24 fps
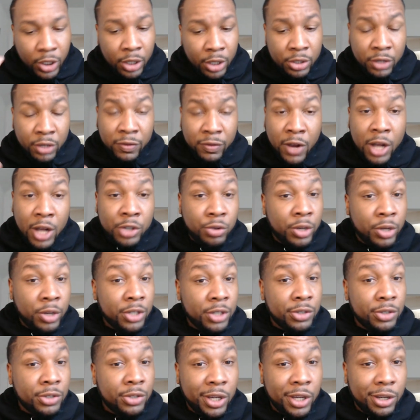Tavondre
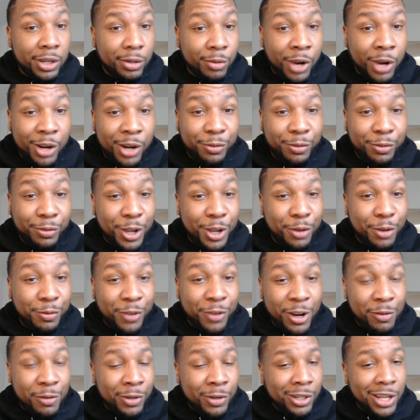Sweat, right? A fan
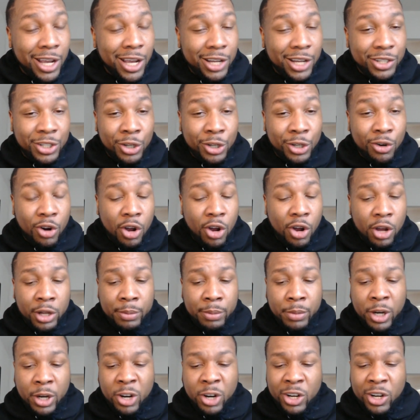favorite last year,
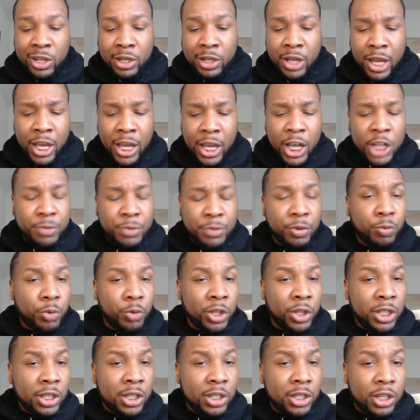All-American. He's been
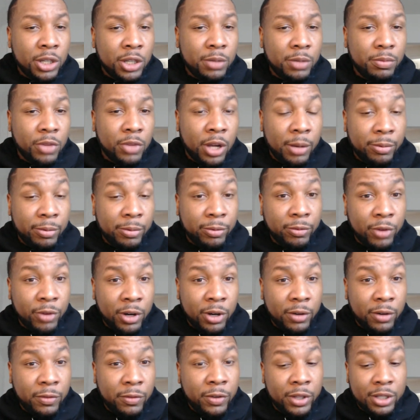really good up
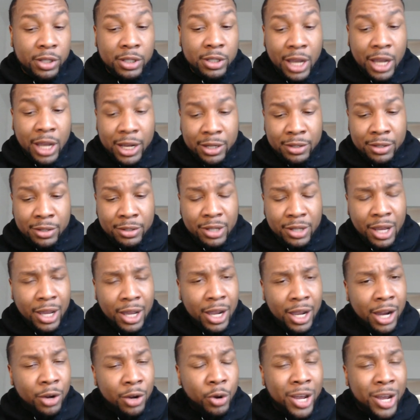front for the Titans.
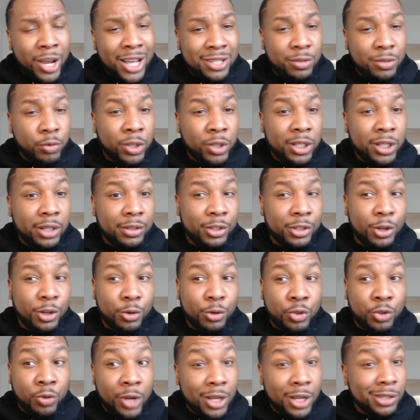I know it hasn't really, you know,
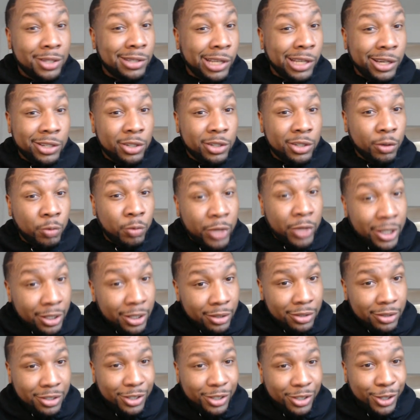translated to
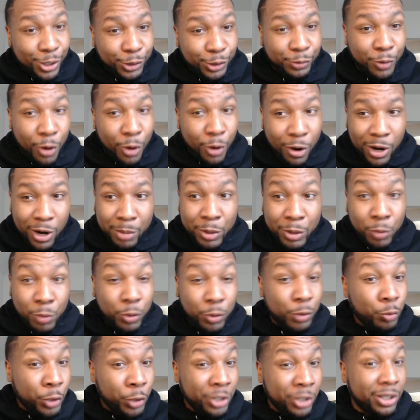wins thus far. I mean,
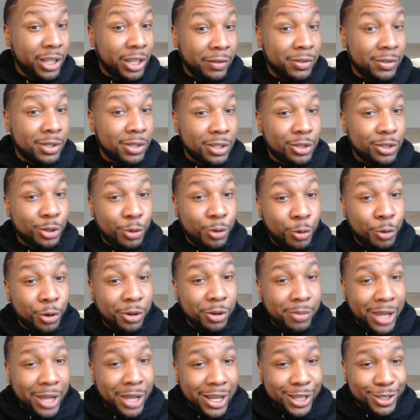when Will Levis is your
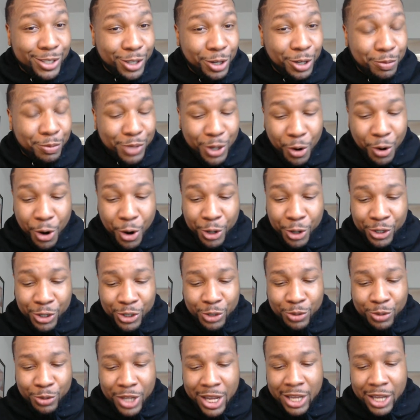quarterback, it's going to be hard to
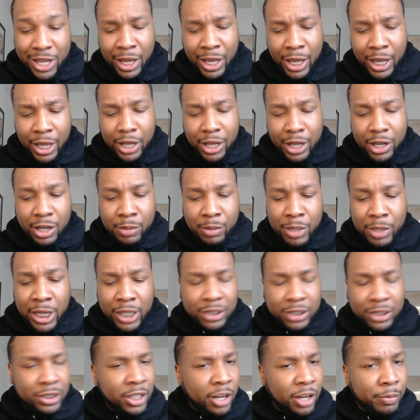do that. But like I
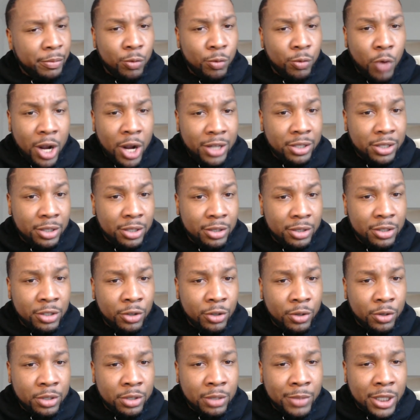said, I've been watching, you
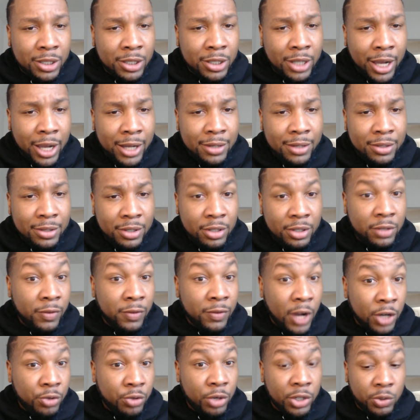know, some of the Titans, and
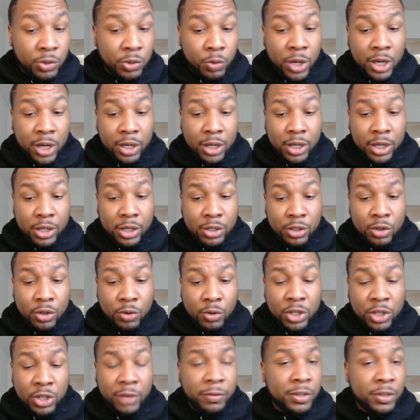Tavondre Sweat and, you know,
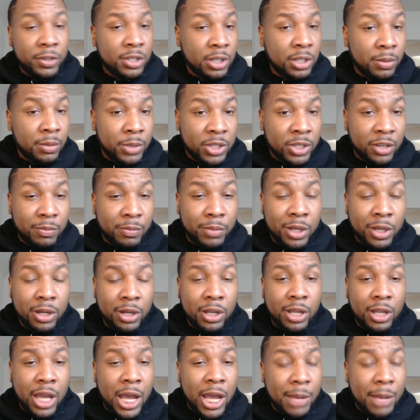Jeffrey Simmons have been
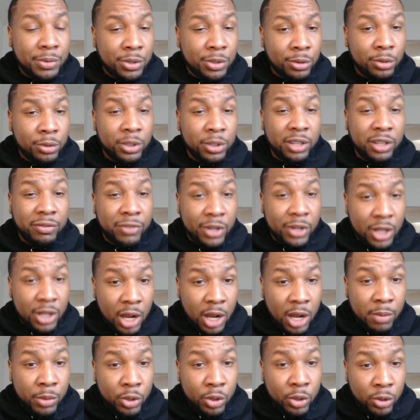absolutely
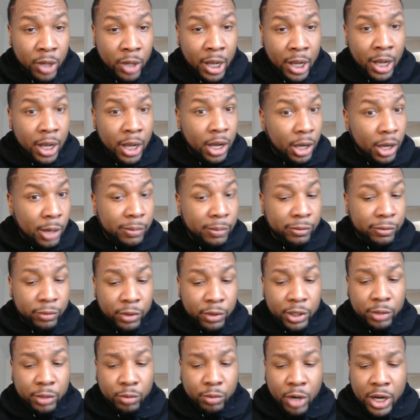phenomenal up
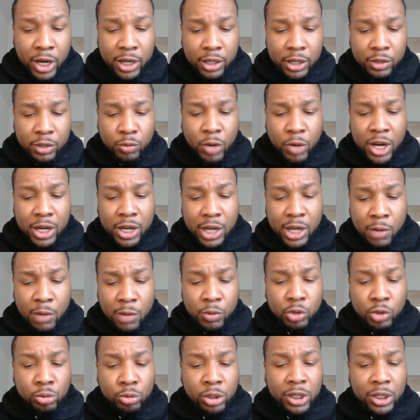front, right? Right now,
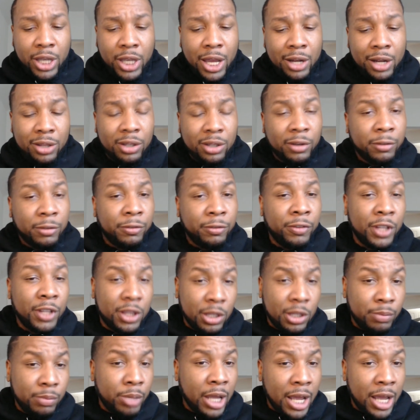when you look at it, they're fifth
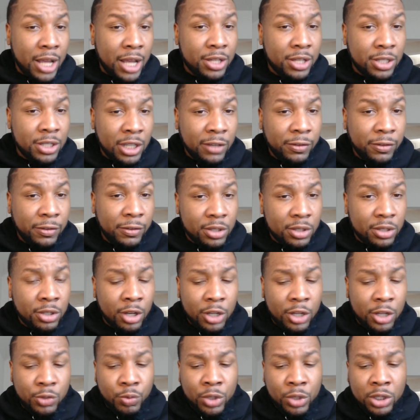in pass defense, so
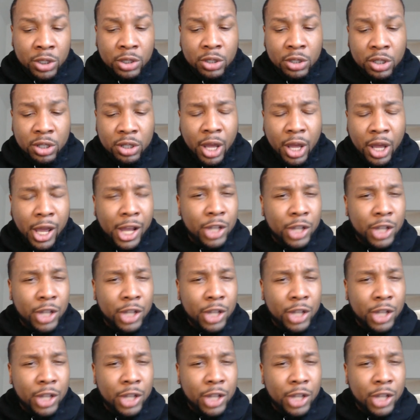that's really good.